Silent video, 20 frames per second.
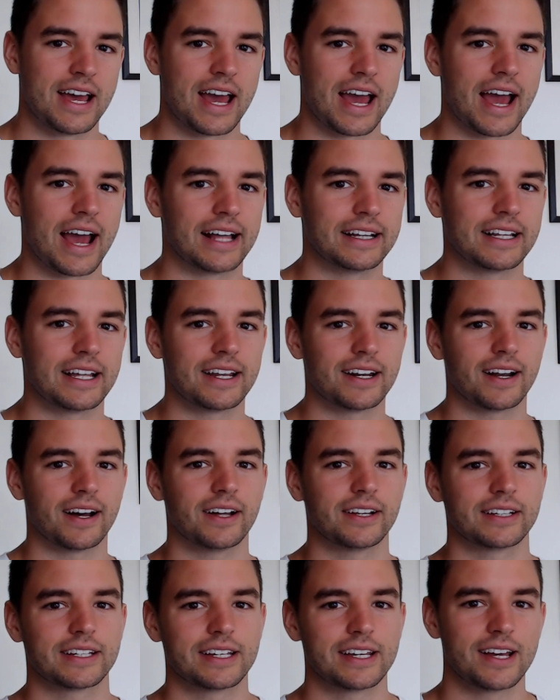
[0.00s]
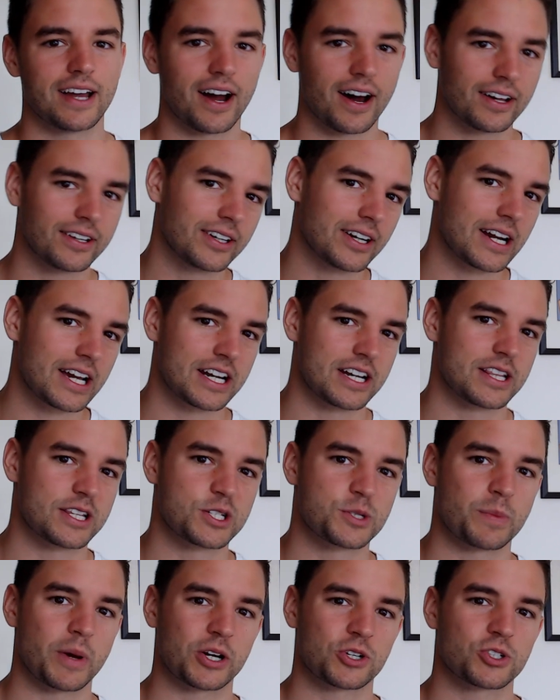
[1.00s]
And then on the other hand of the
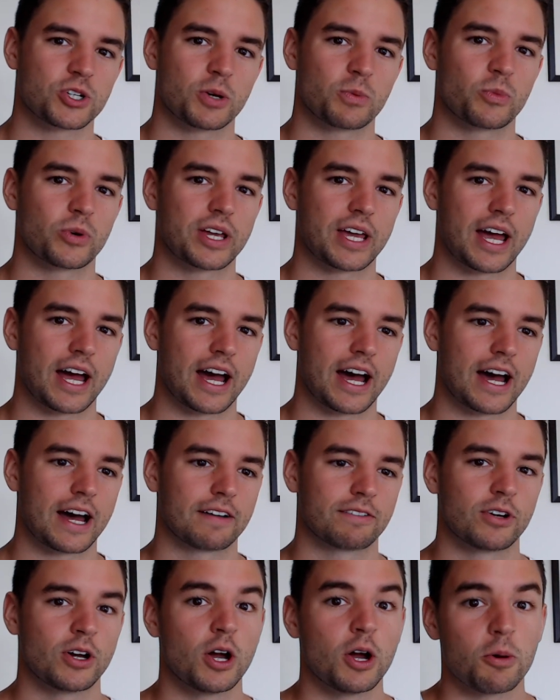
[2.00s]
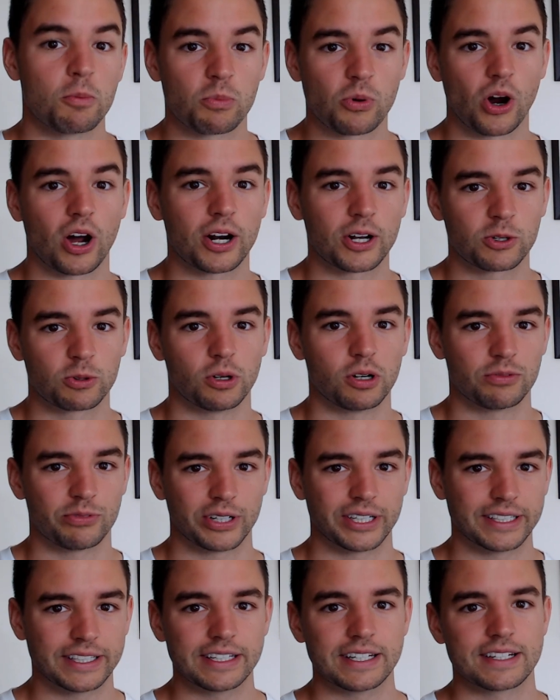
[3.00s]
spectrum, we have product
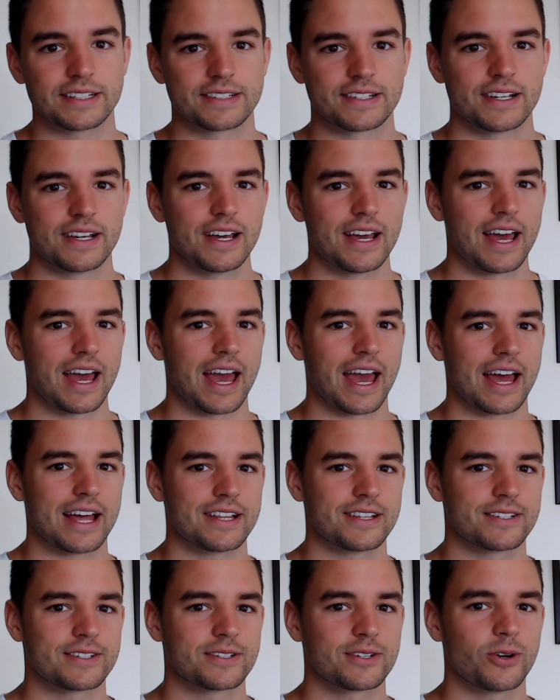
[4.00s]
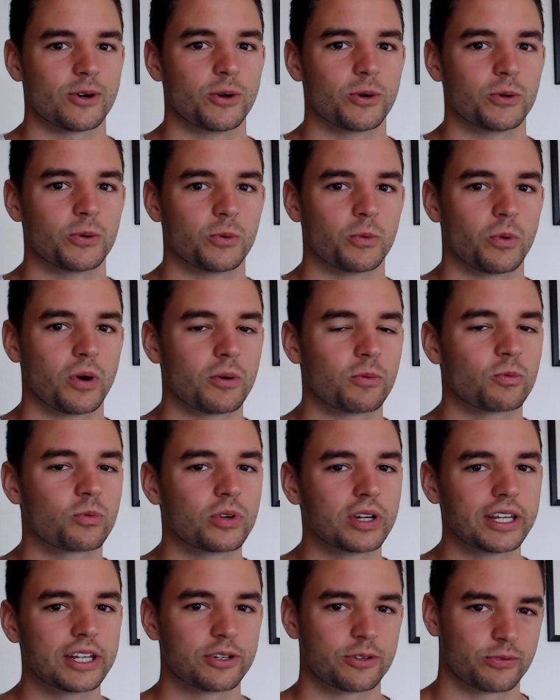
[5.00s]
qualified leads. And so what
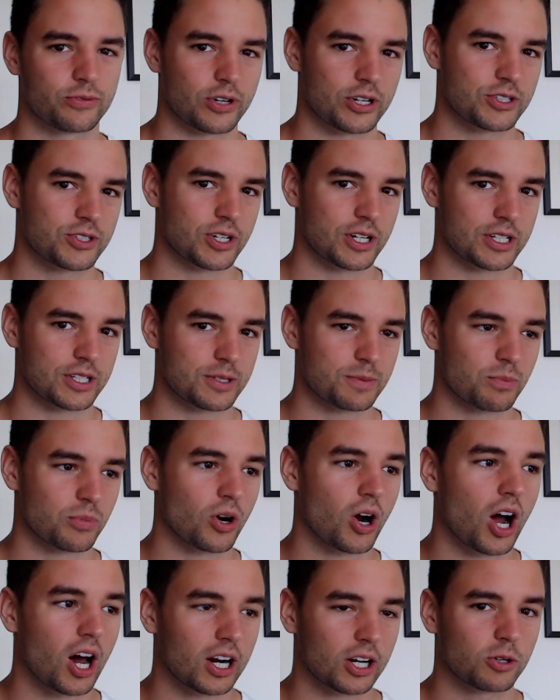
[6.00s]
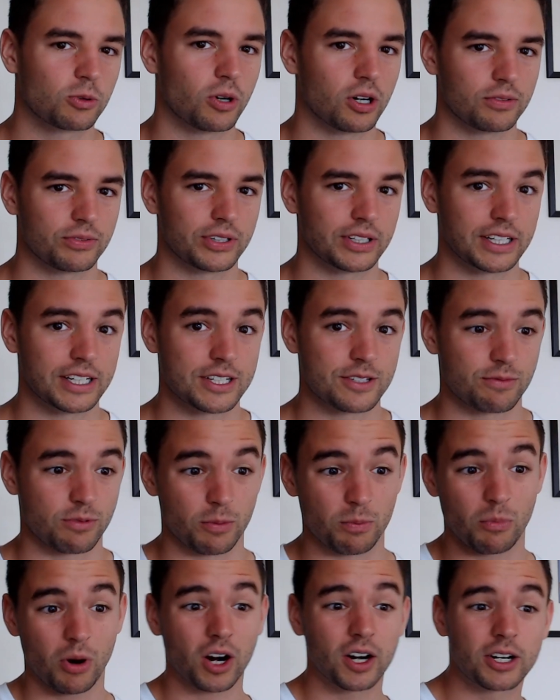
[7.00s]
really differentiates product qualified leads
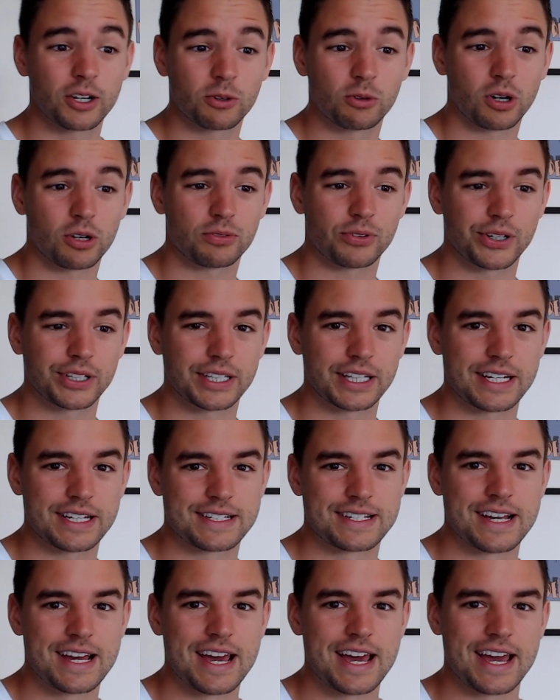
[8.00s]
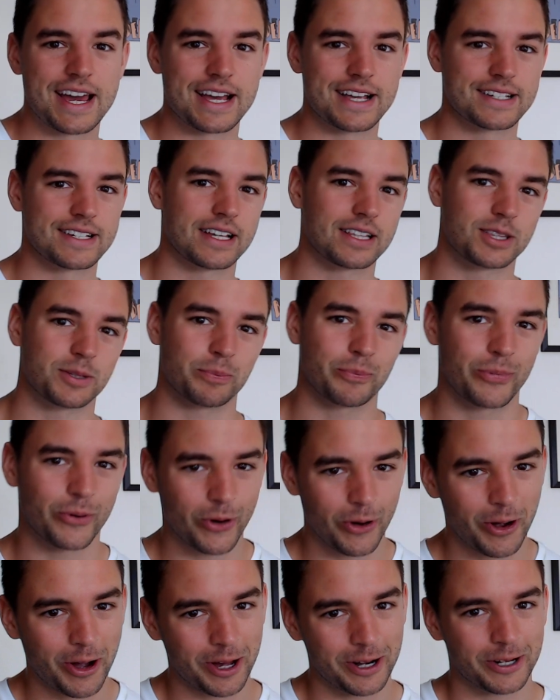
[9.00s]
from marketing qualified leads is that the
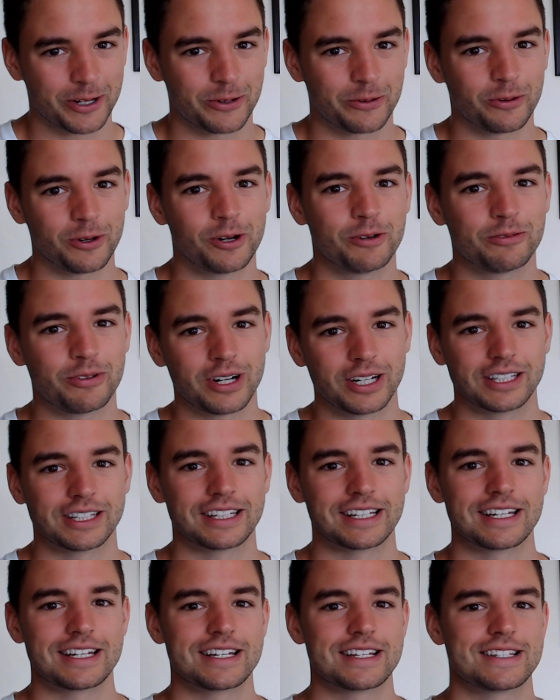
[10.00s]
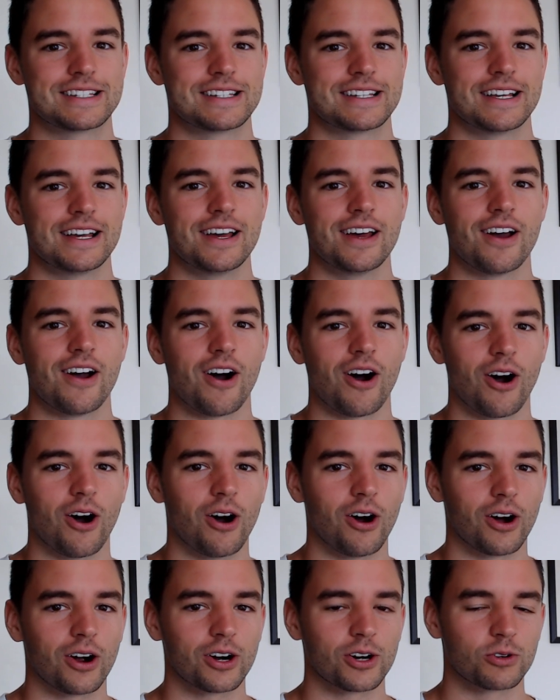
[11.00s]
product qualified leads
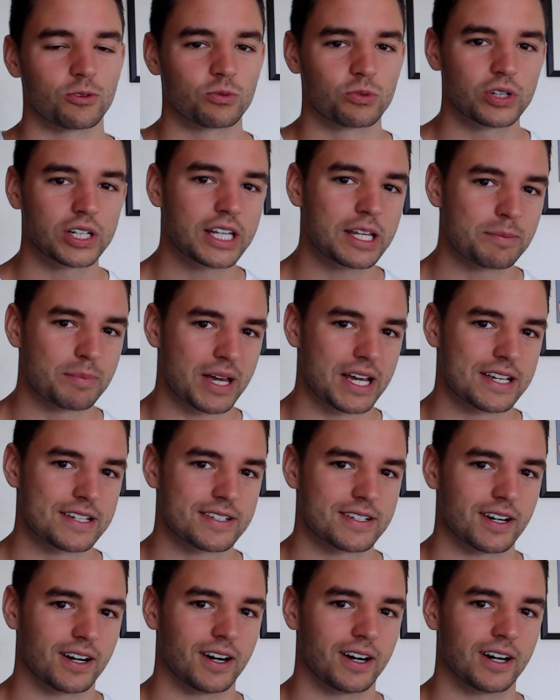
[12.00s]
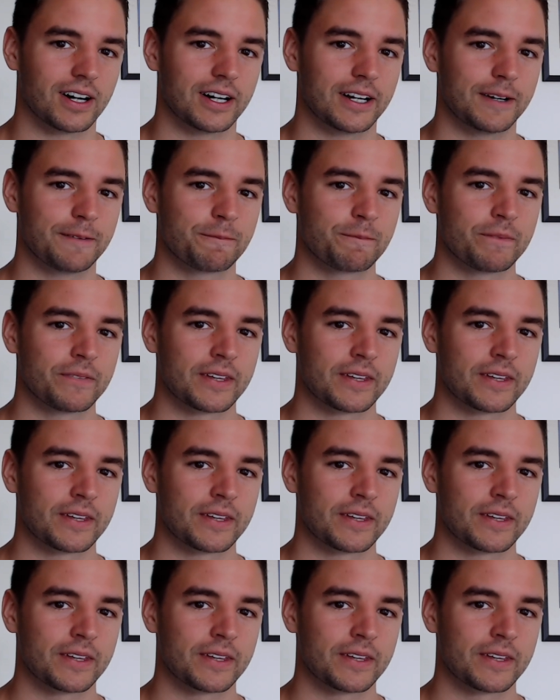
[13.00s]
are really based on